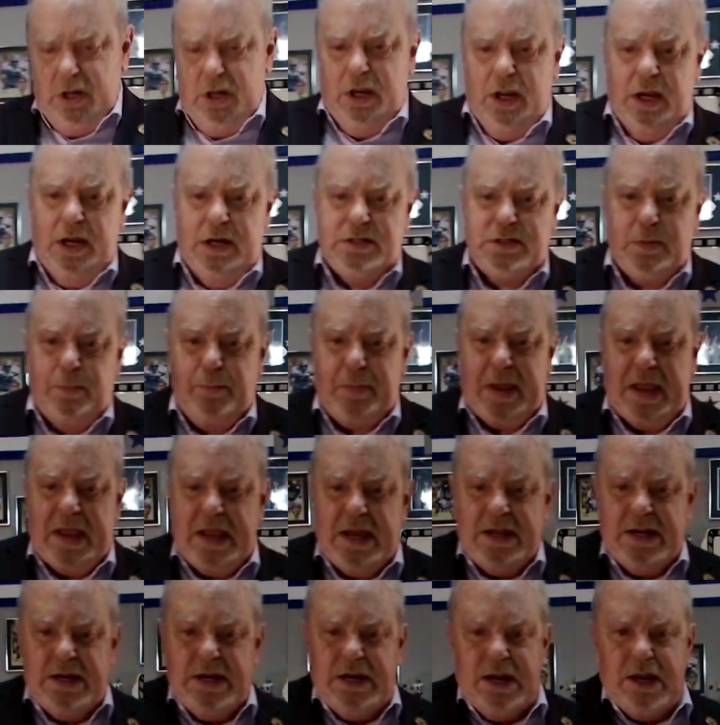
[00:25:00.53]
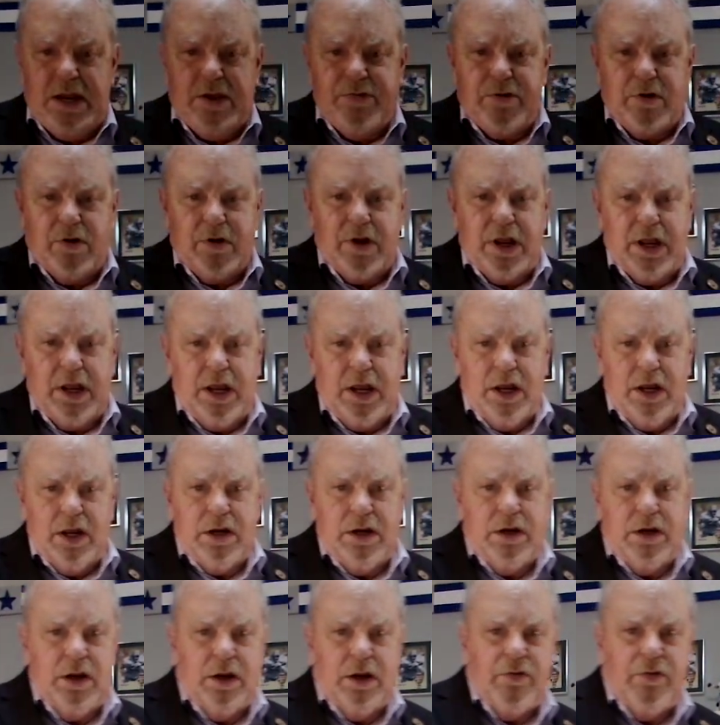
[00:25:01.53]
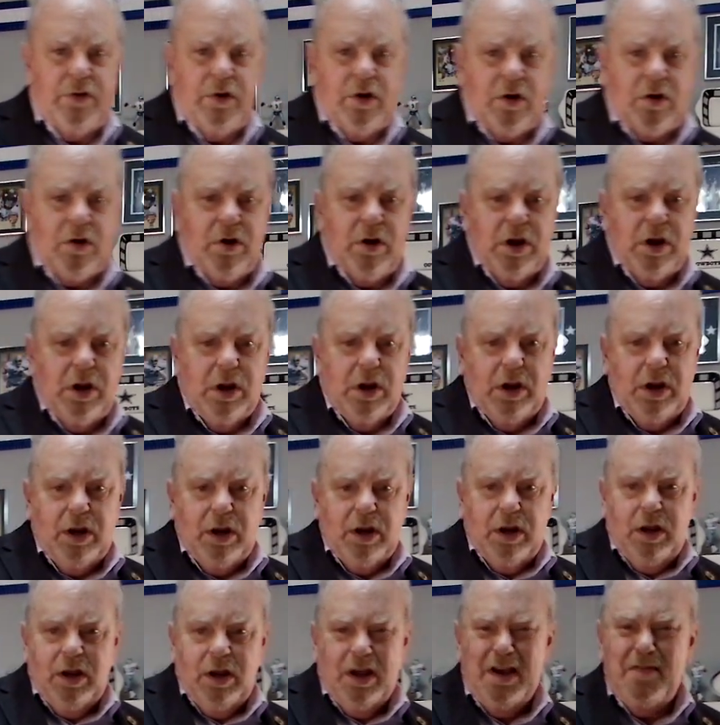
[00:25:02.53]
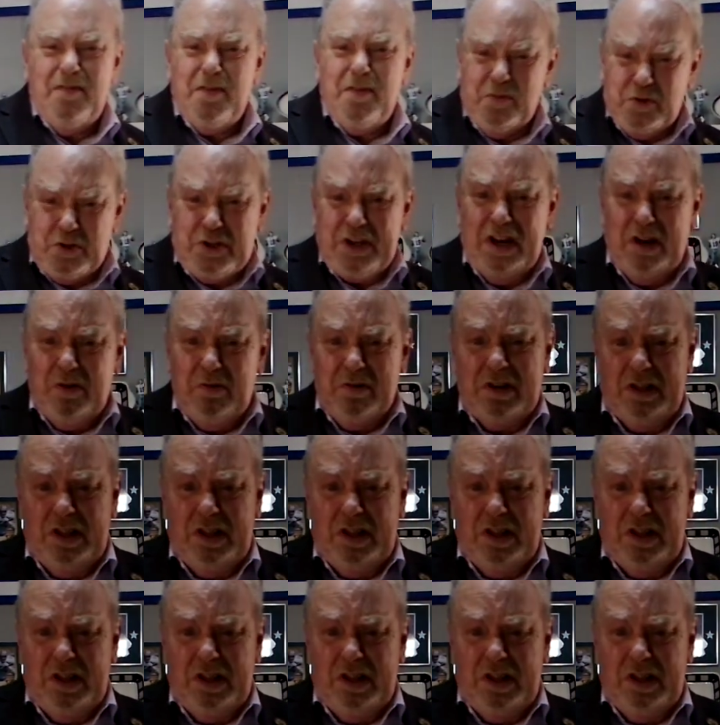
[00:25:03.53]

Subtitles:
has a pen in their hand and they're. Have you ever seen anyone